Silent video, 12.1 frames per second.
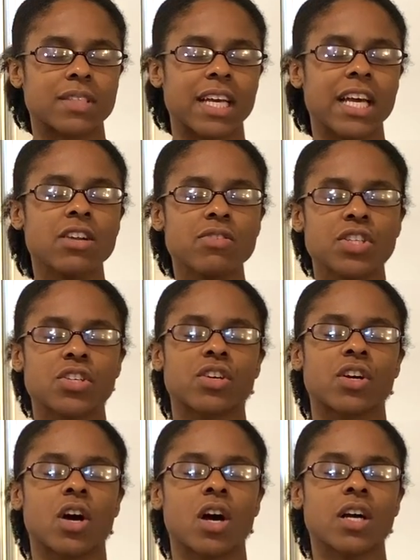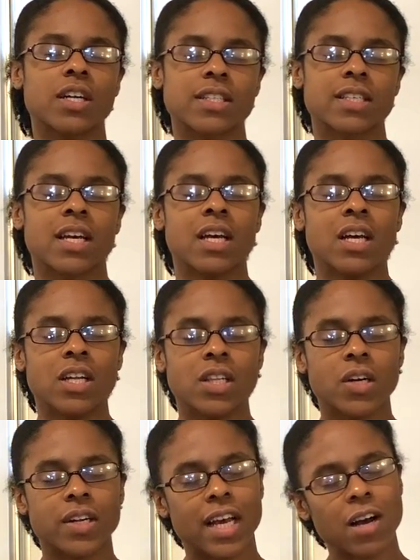to enter into their hearts.
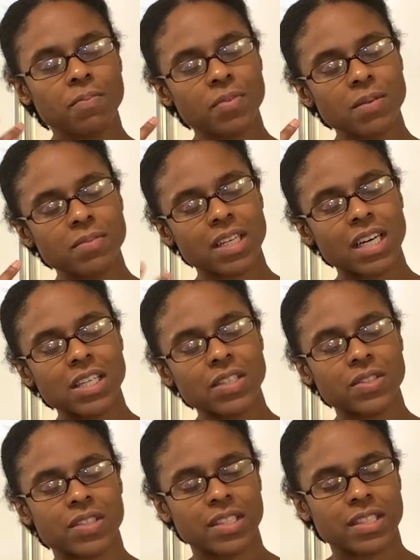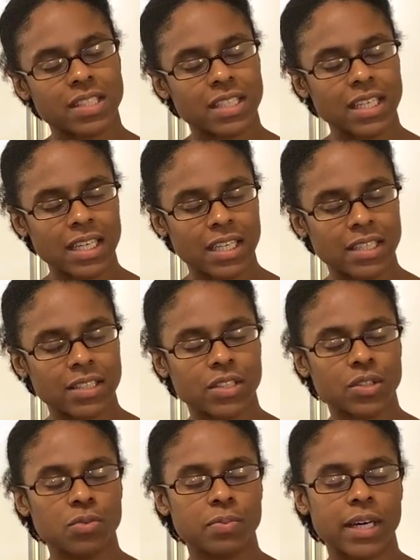Lord, help them to understand
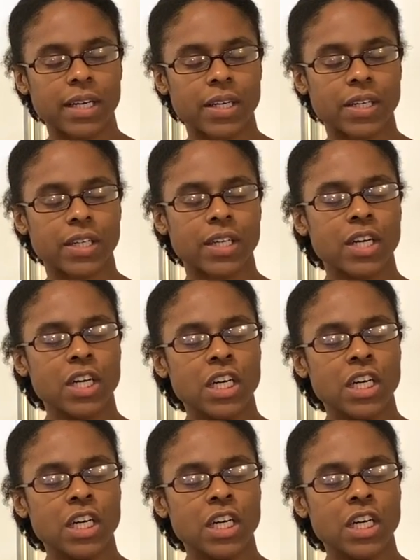you better